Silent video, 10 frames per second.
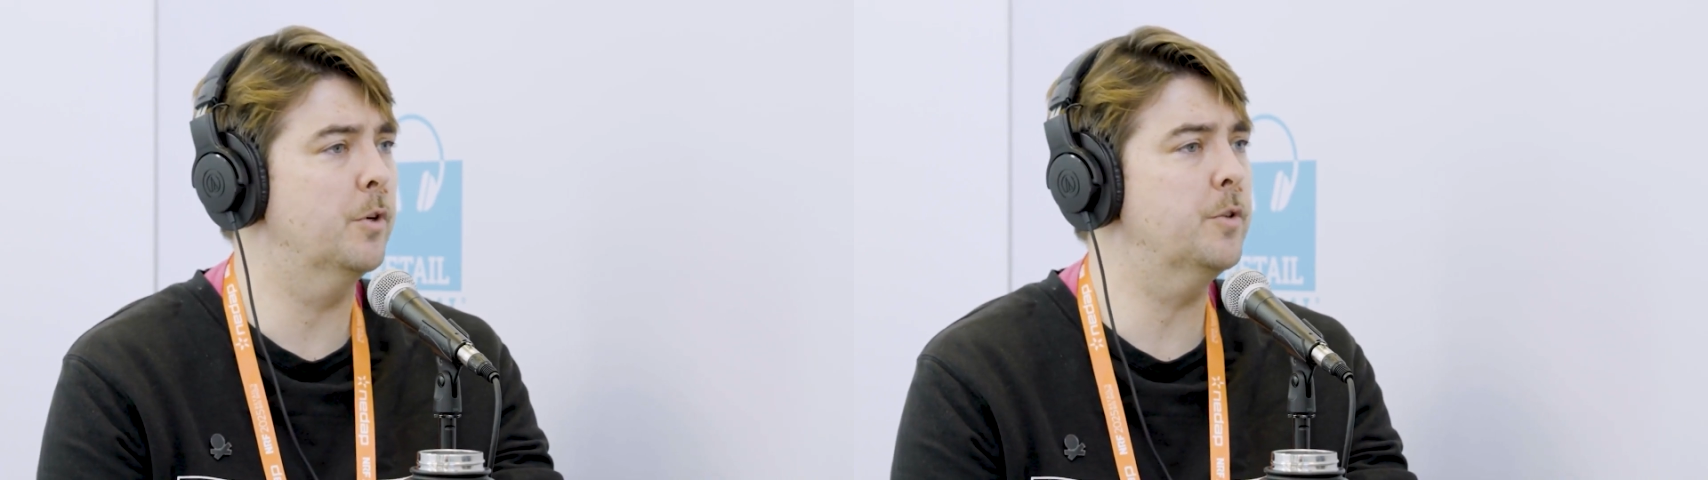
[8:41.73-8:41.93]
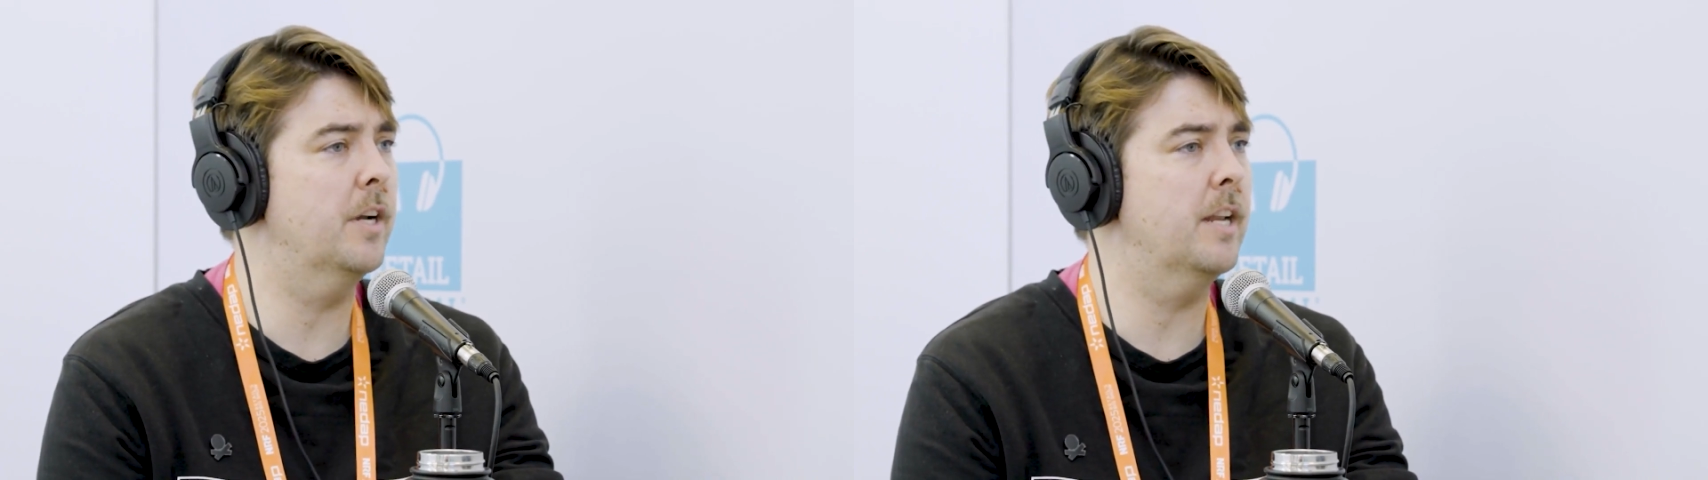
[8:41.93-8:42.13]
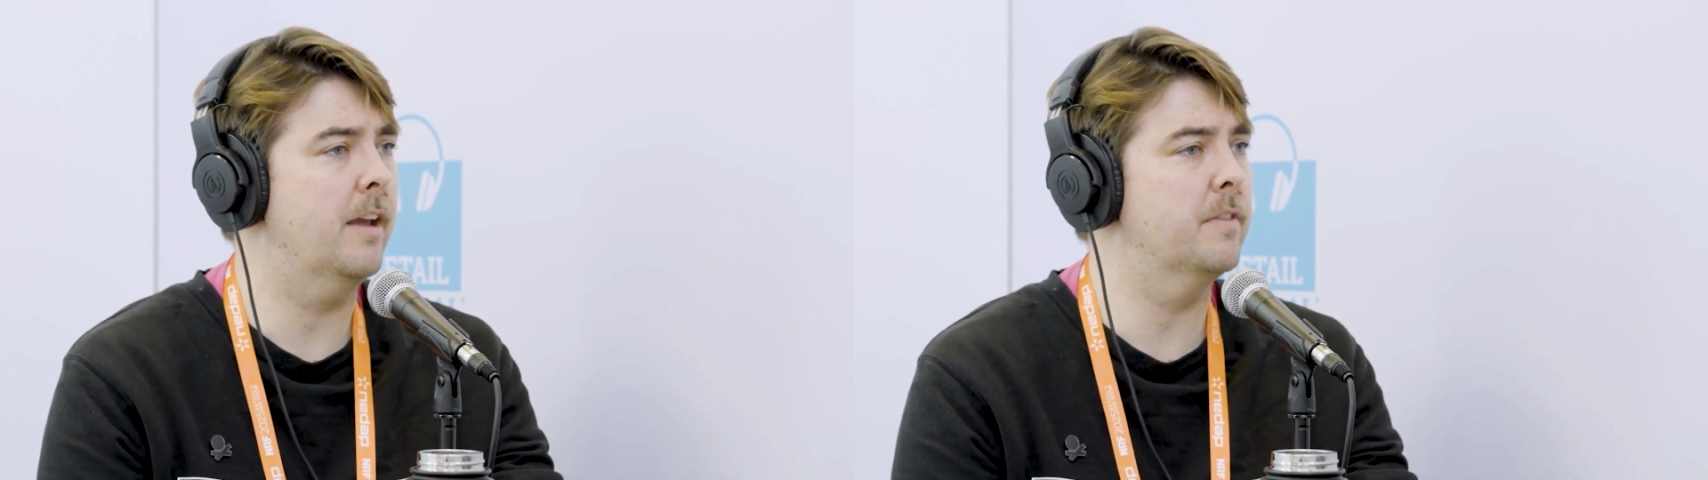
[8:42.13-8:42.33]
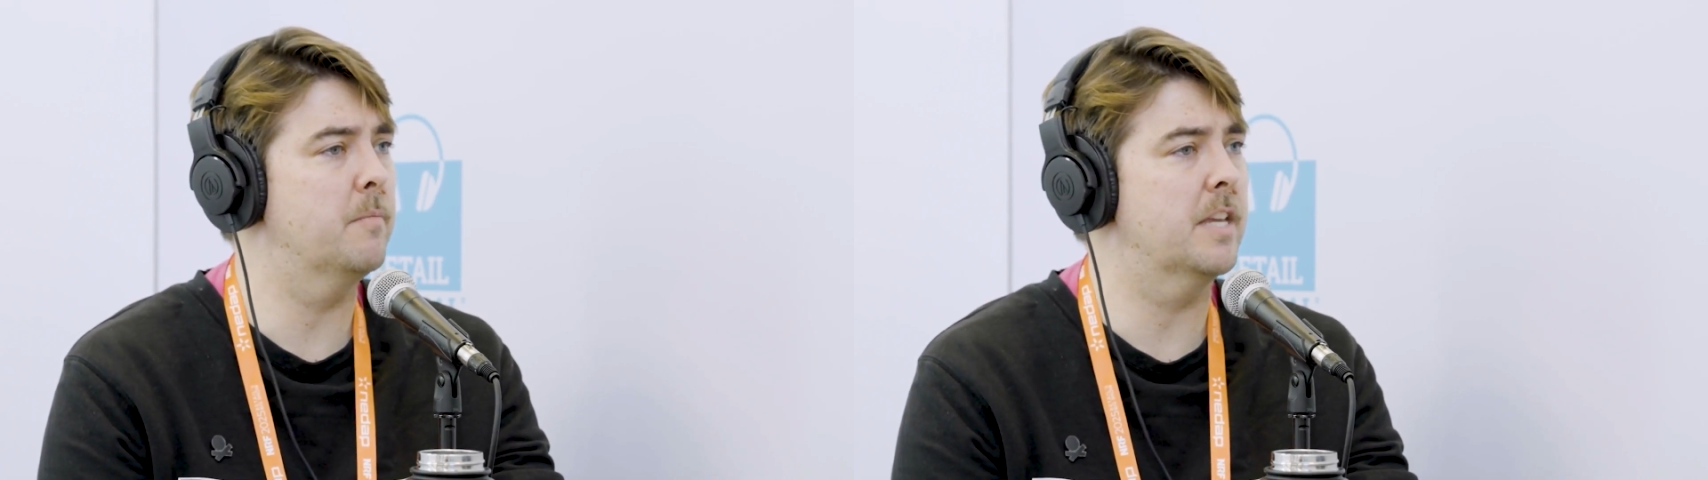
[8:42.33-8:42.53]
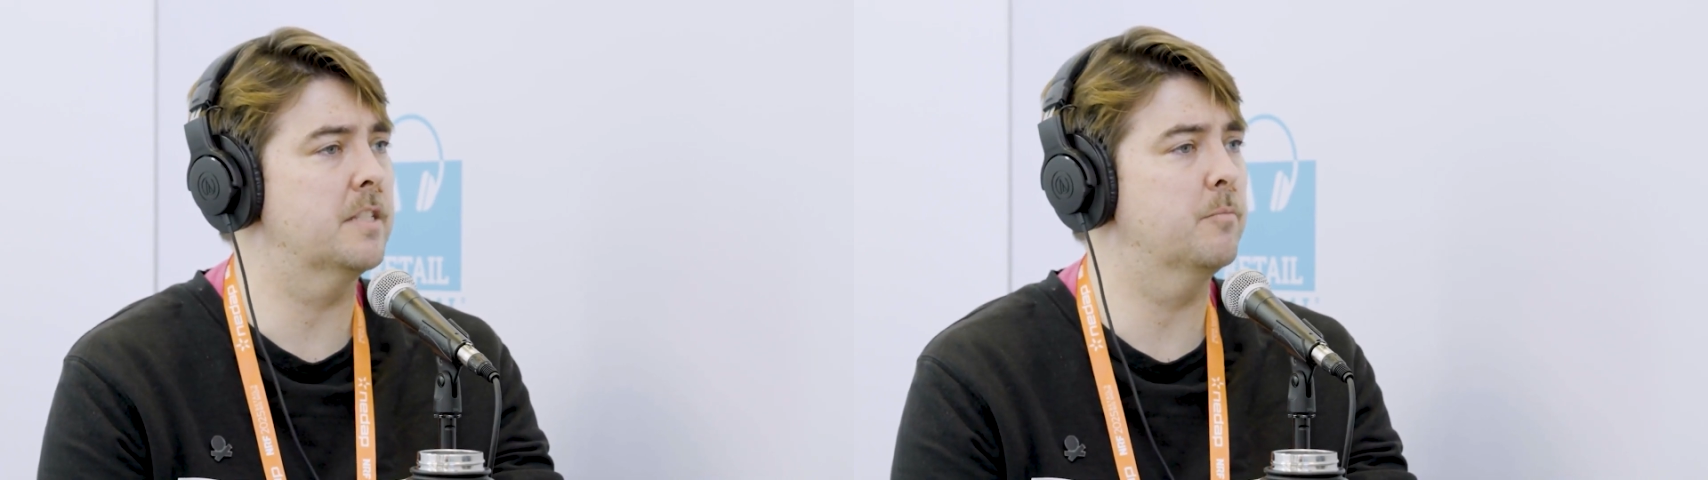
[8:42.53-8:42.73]
We're trying to have the
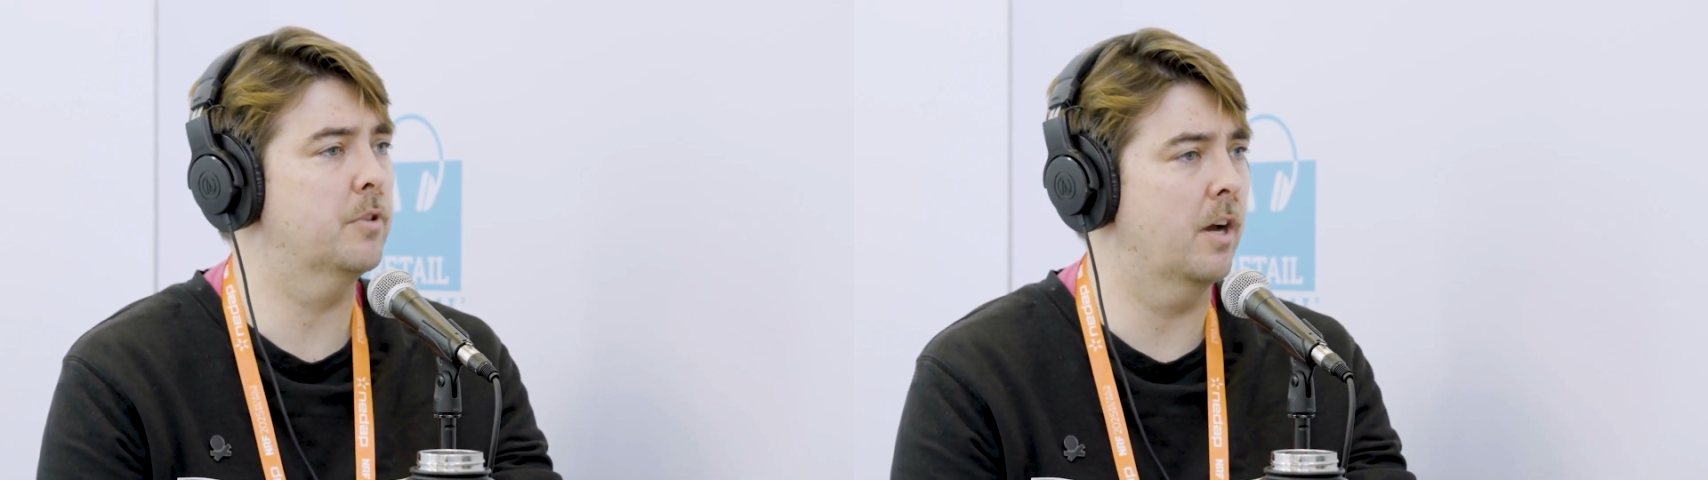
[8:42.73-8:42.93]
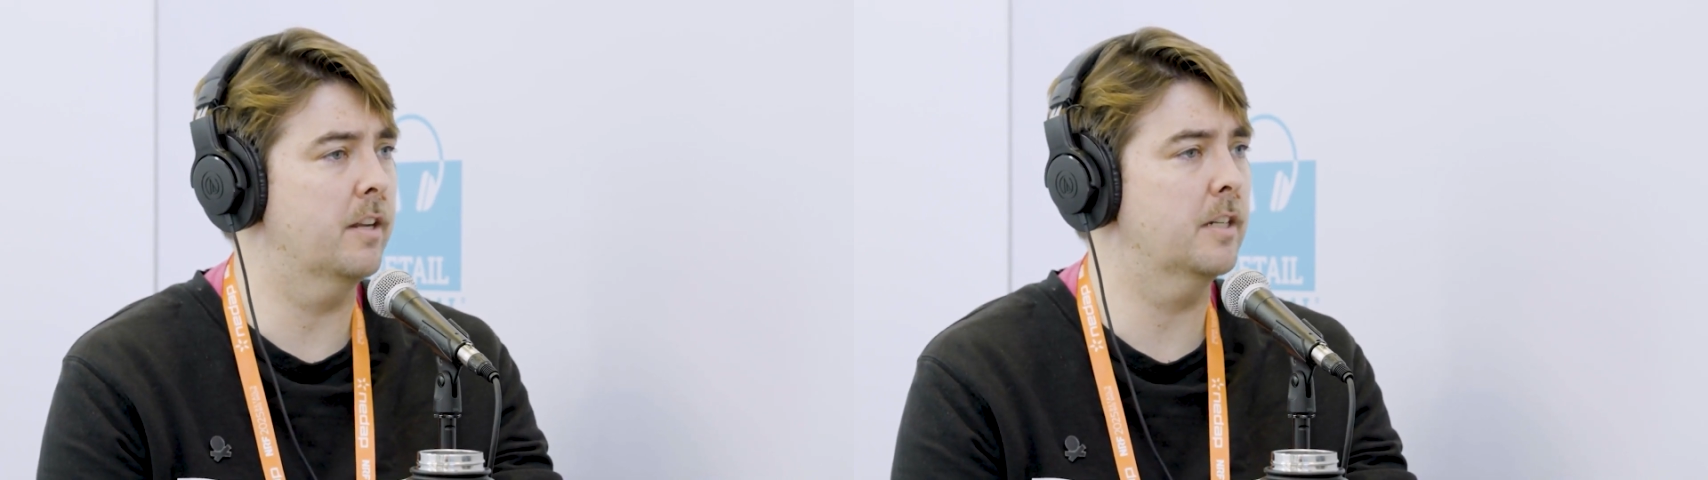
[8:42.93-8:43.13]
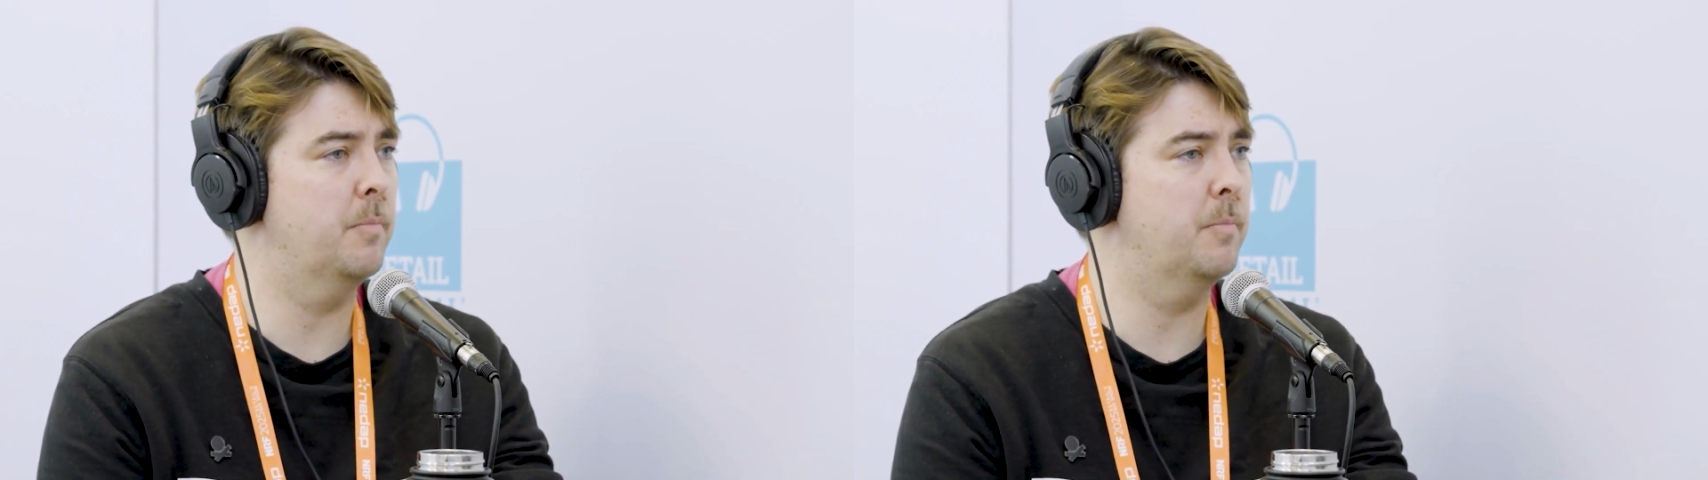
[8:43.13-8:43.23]
best product